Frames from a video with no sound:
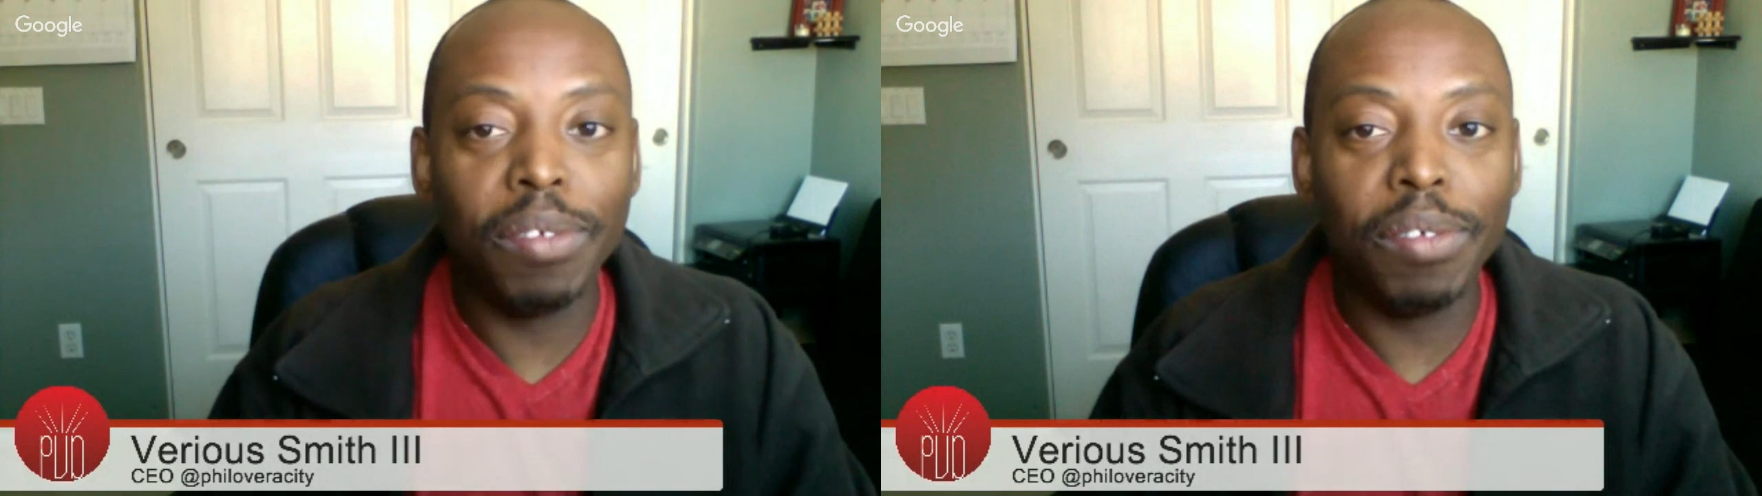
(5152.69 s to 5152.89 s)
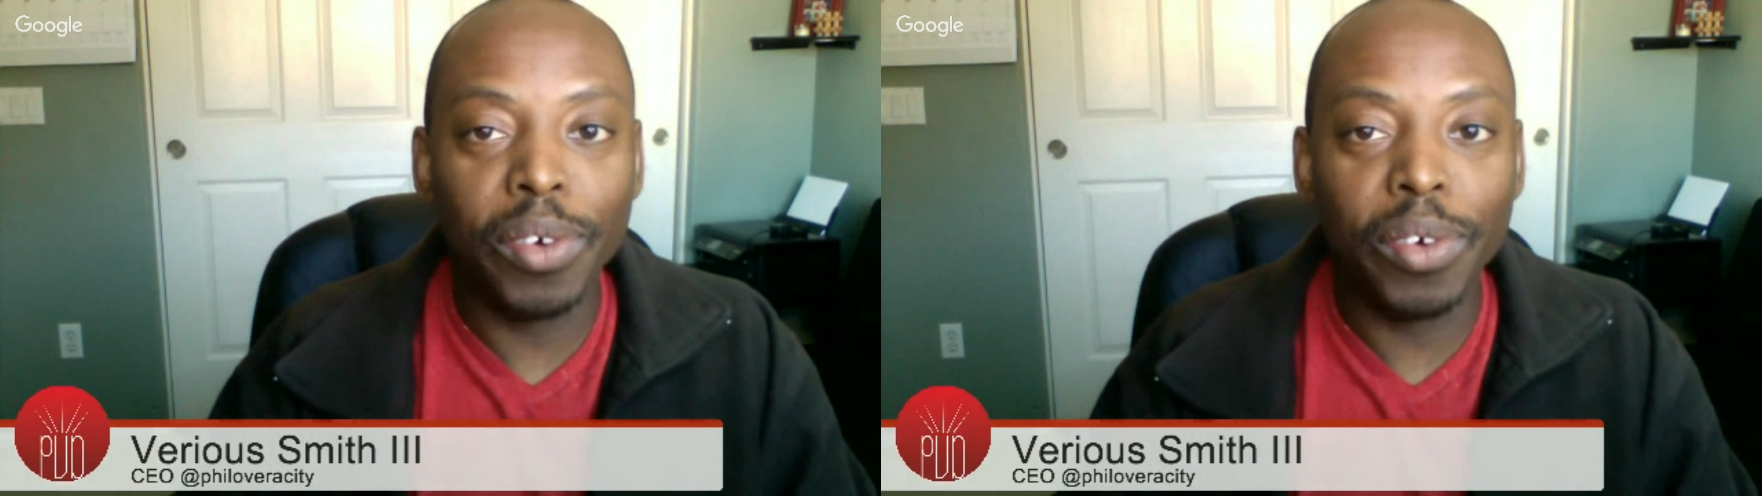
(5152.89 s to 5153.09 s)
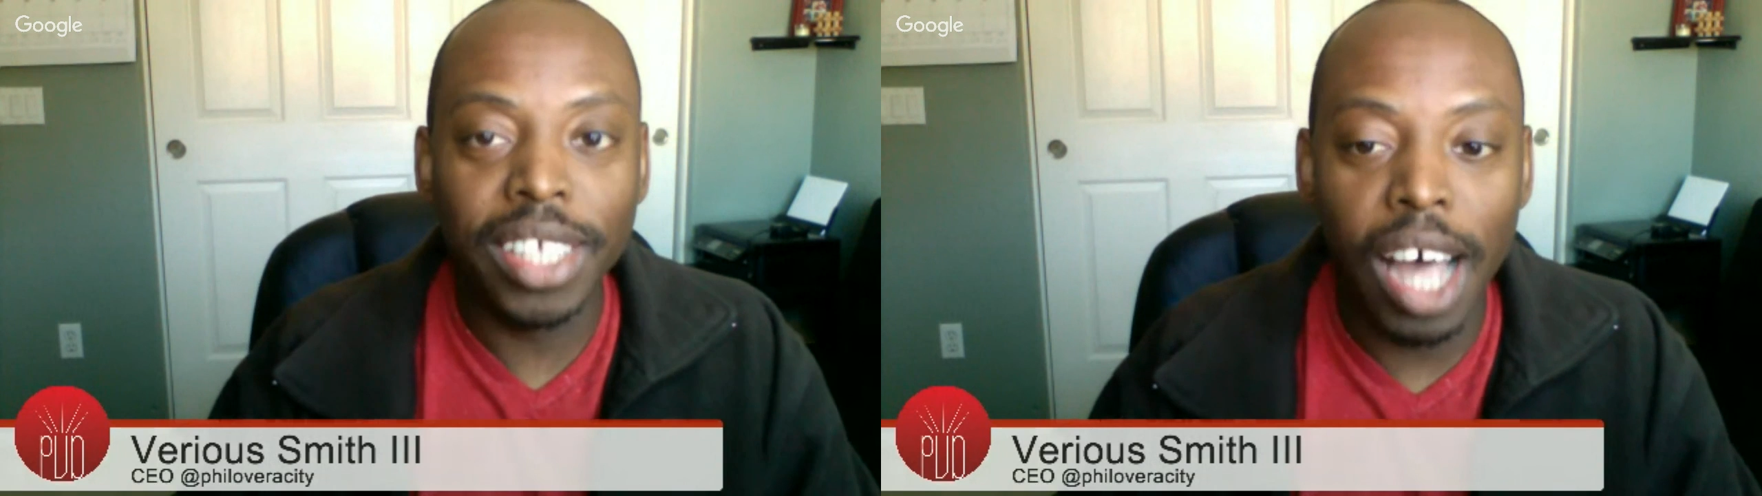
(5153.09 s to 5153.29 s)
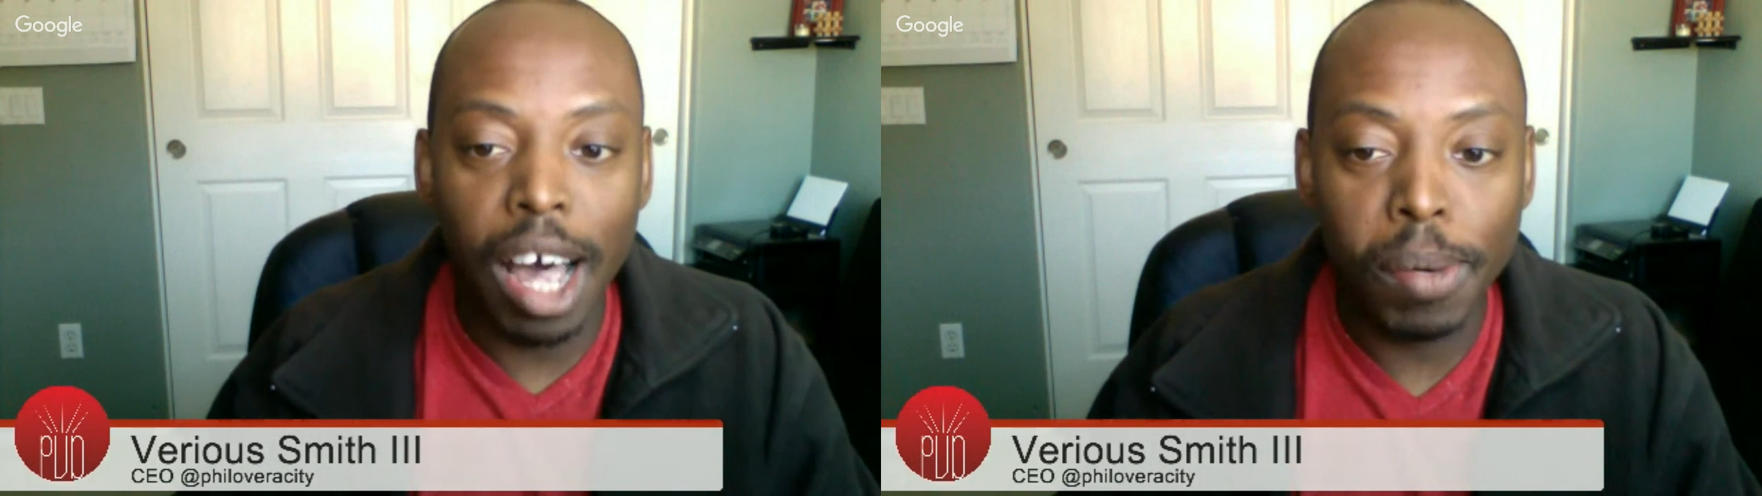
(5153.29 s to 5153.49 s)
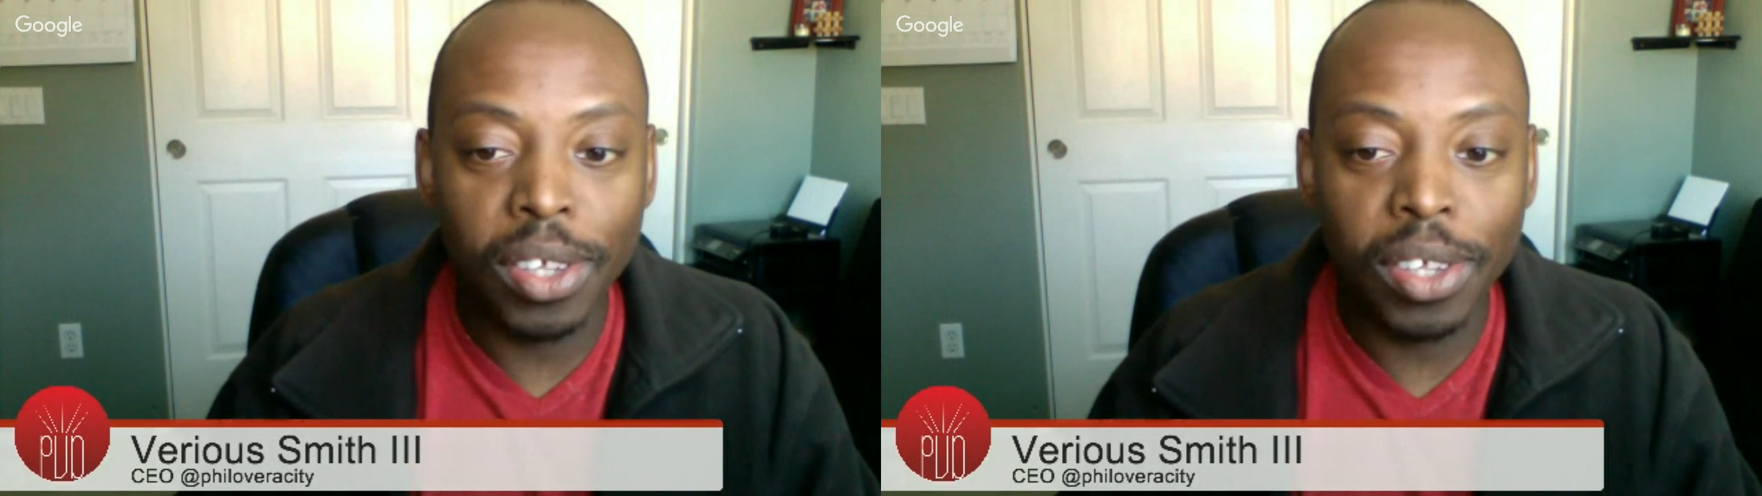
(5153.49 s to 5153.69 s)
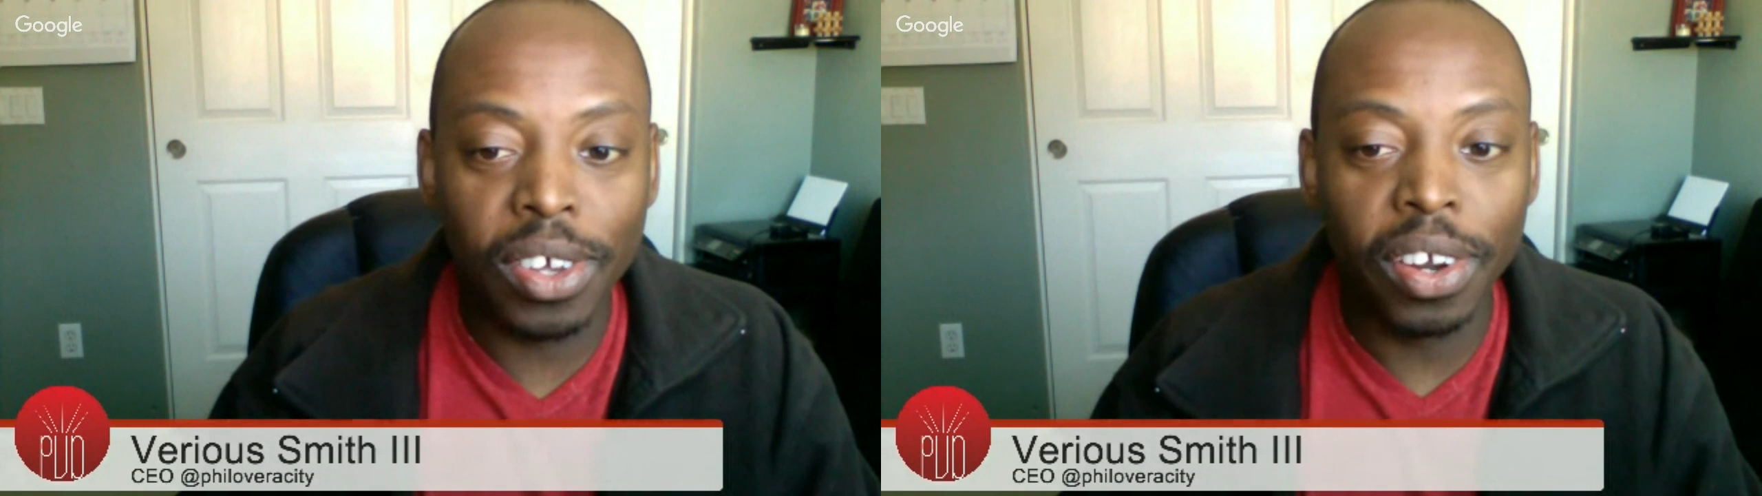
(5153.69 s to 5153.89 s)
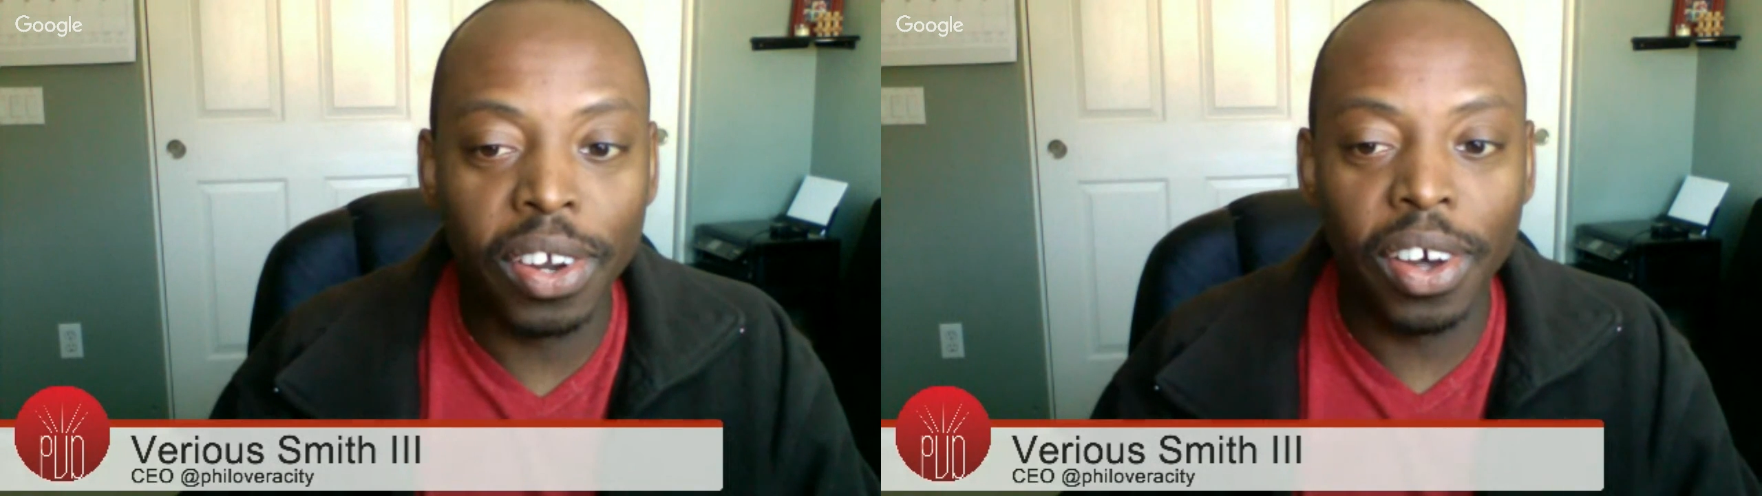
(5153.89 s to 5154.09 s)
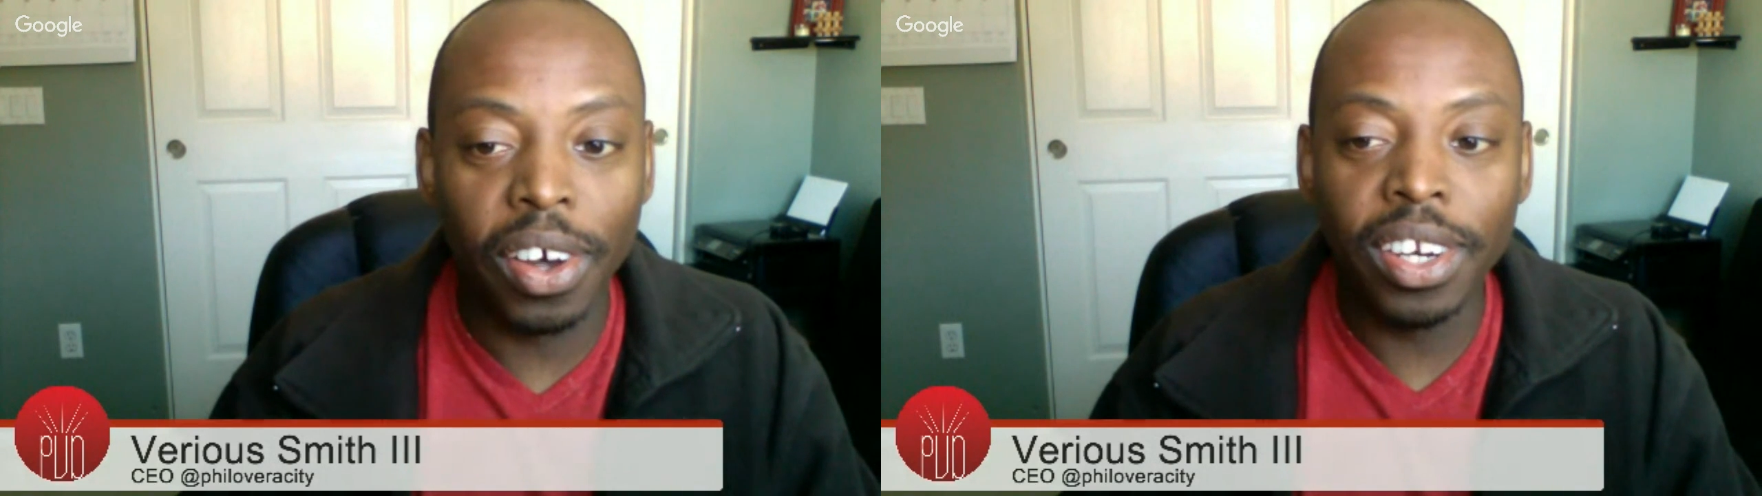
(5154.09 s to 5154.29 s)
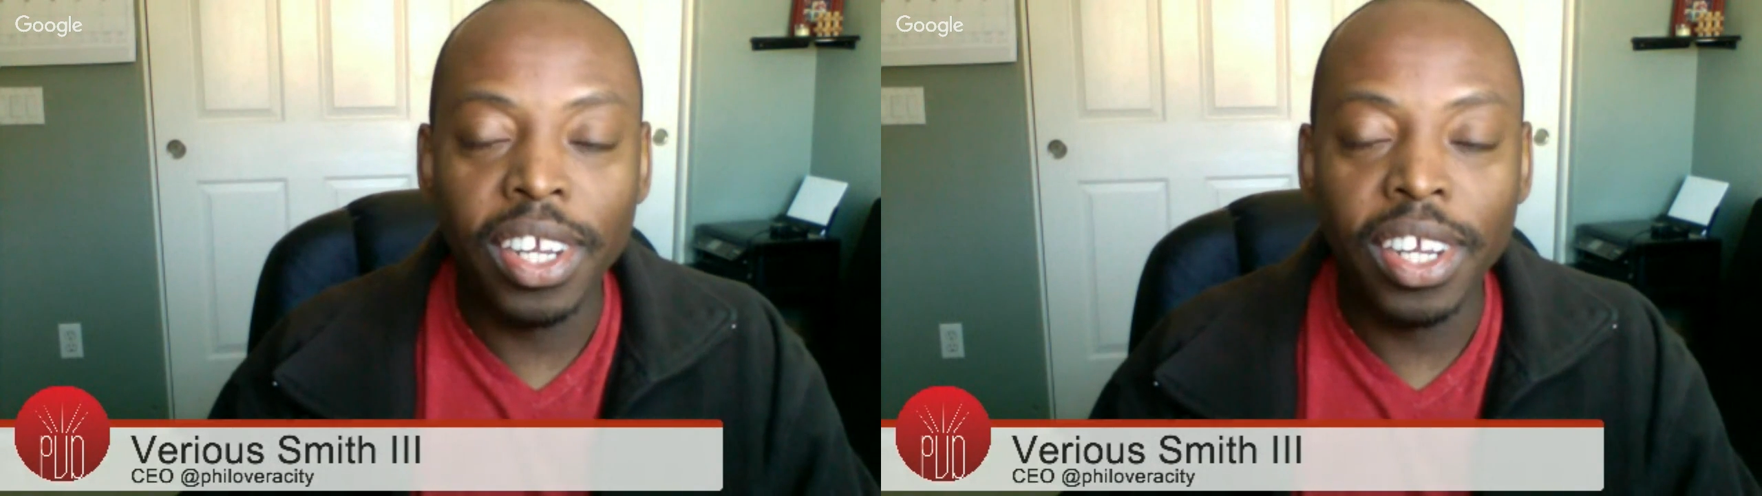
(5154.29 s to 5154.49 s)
great topics going on,